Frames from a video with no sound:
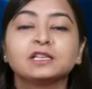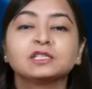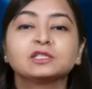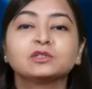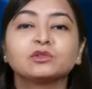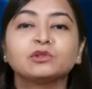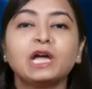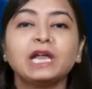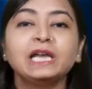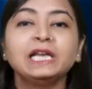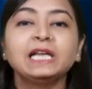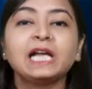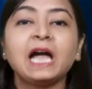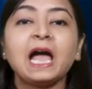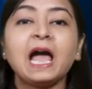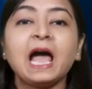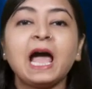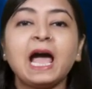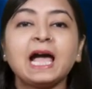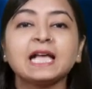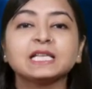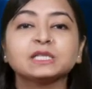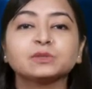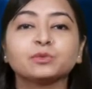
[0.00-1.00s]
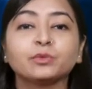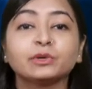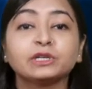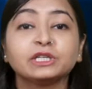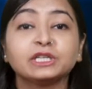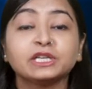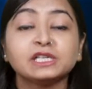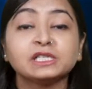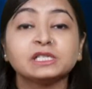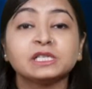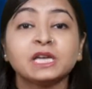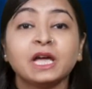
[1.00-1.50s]
Sonalika has
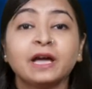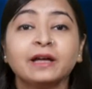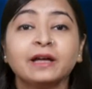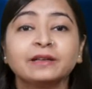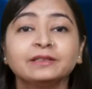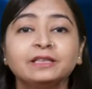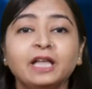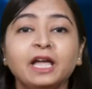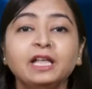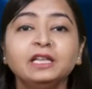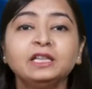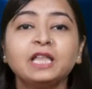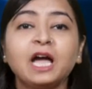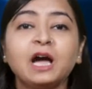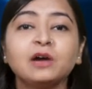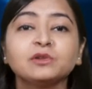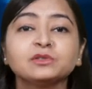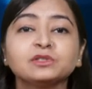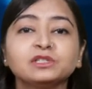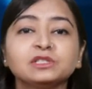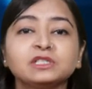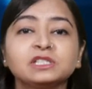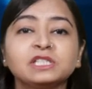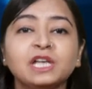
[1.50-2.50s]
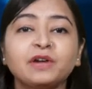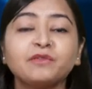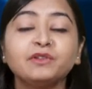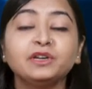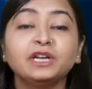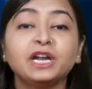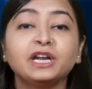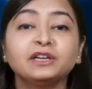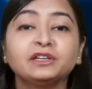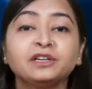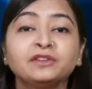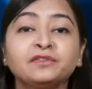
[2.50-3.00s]
witnessed
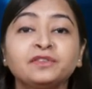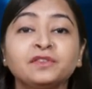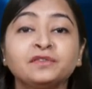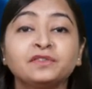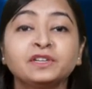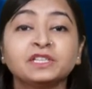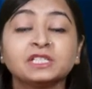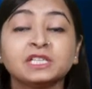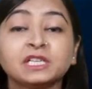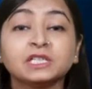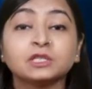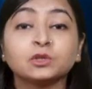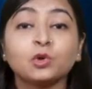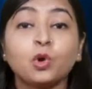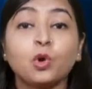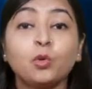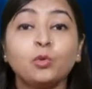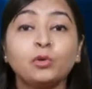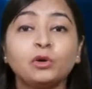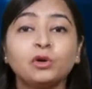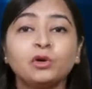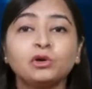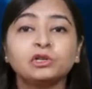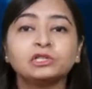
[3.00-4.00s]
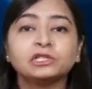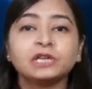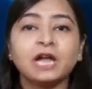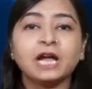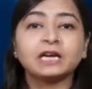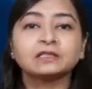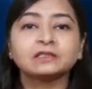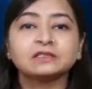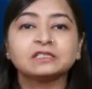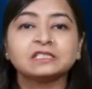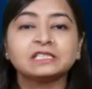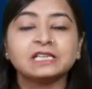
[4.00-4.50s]
10,756 overall
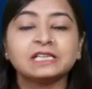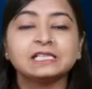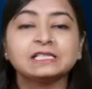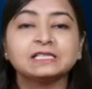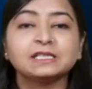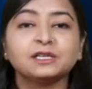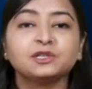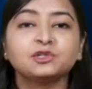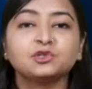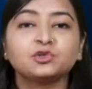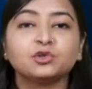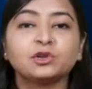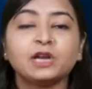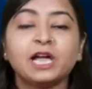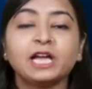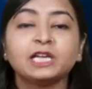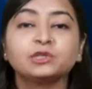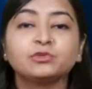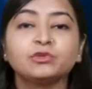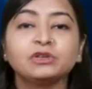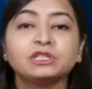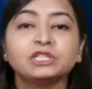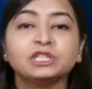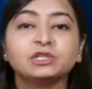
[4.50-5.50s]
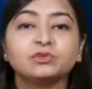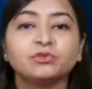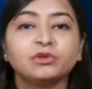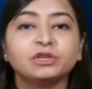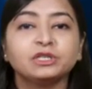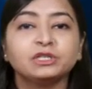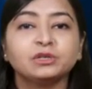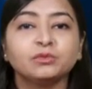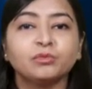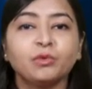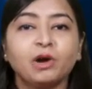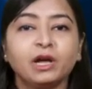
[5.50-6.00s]
tractor sales in July
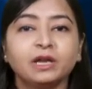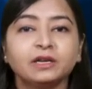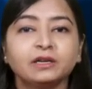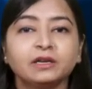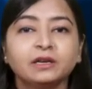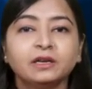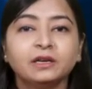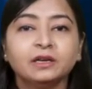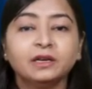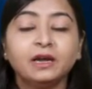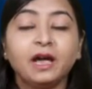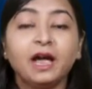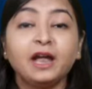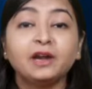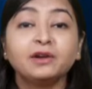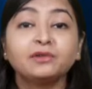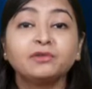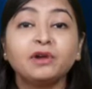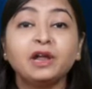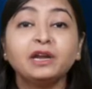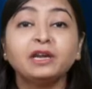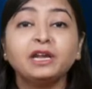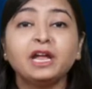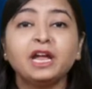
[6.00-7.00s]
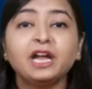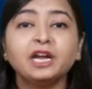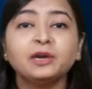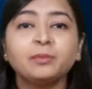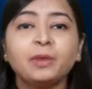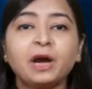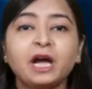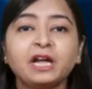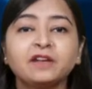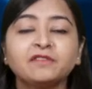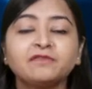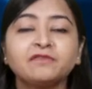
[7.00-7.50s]
2021 and run ahead by